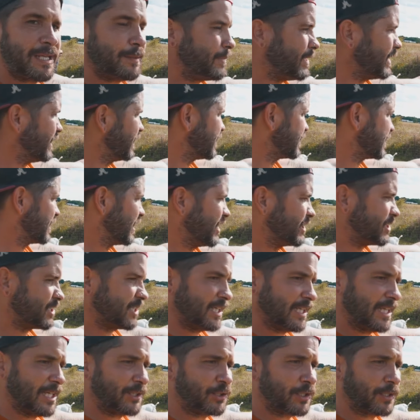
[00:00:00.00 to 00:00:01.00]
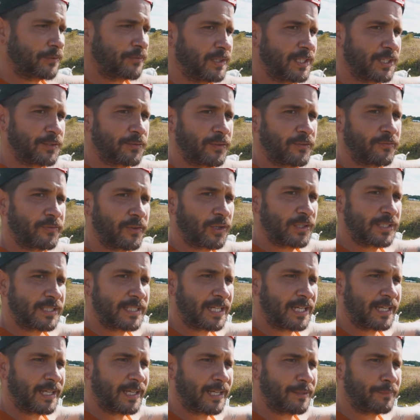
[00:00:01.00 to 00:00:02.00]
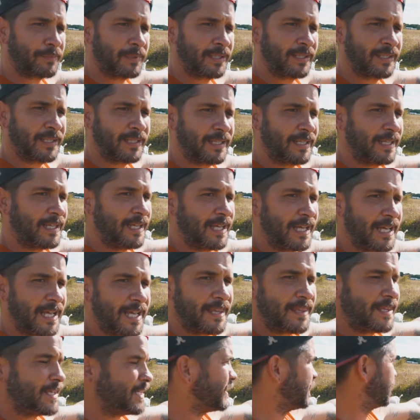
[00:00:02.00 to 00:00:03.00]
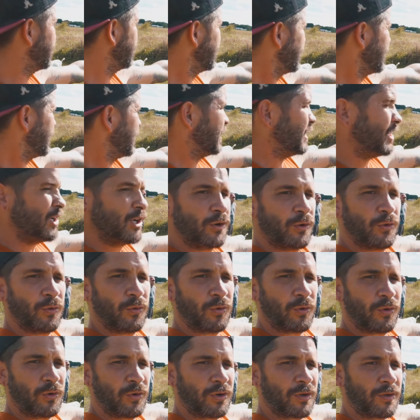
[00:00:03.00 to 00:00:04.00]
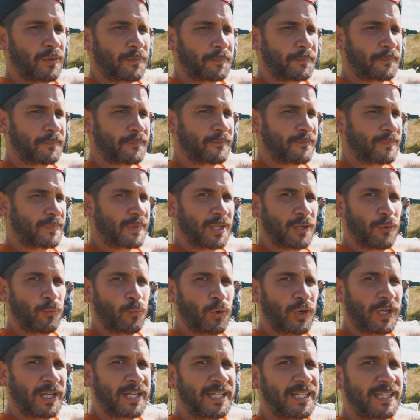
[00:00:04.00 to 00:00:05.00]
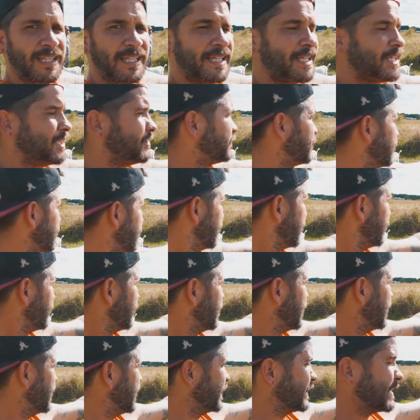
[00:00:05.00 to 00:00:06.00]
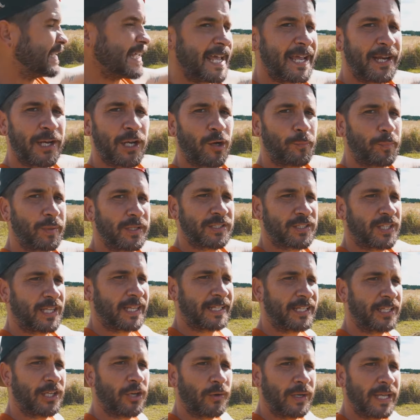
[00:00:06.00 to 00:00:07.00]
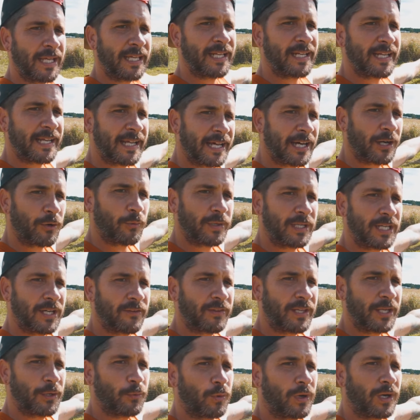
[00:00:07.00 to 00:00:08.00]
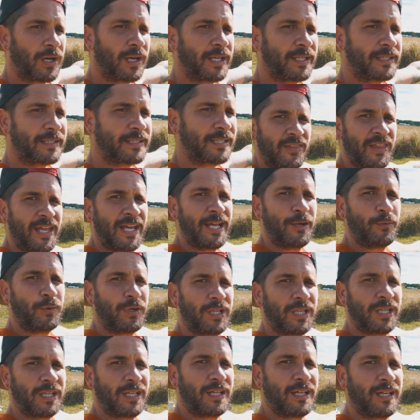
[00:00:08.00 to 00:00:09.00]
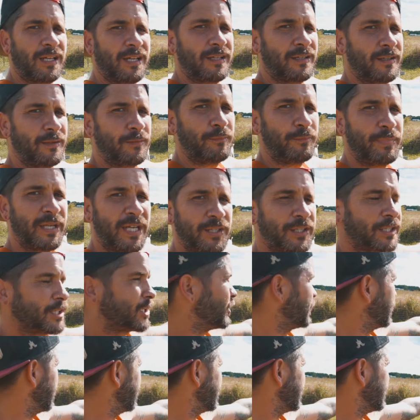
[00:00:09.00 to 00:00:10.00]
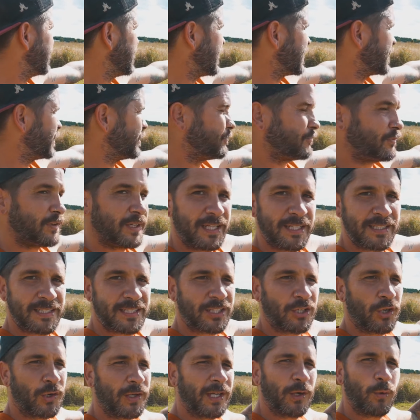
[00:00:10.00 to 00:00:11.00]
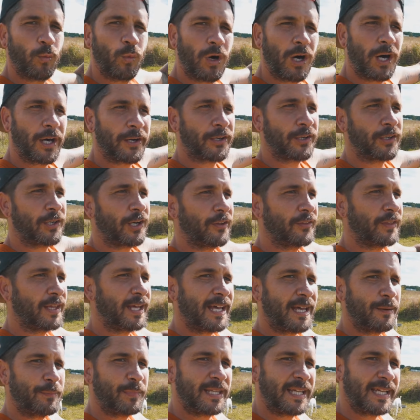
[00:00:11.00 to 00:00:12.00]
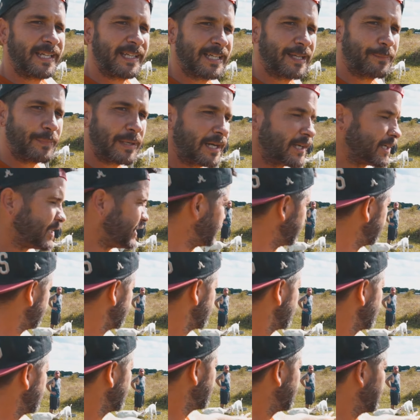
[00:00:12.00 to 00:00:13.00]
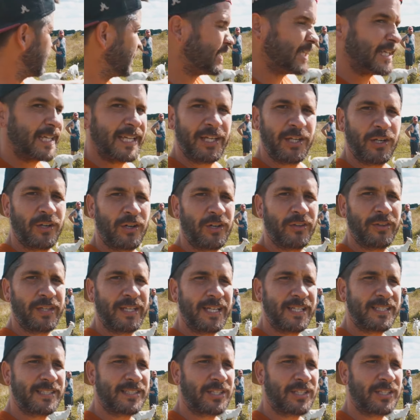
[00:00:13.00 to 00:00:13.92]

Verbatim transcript: Mimi just touched the electric fence for the first time. And then I think her tail touched it. We're gonna leave the gate open so they can go in and out whenever they want. They will uh, be able to go in and out of the fence, go get water and all that, but they can come out here, eat all this.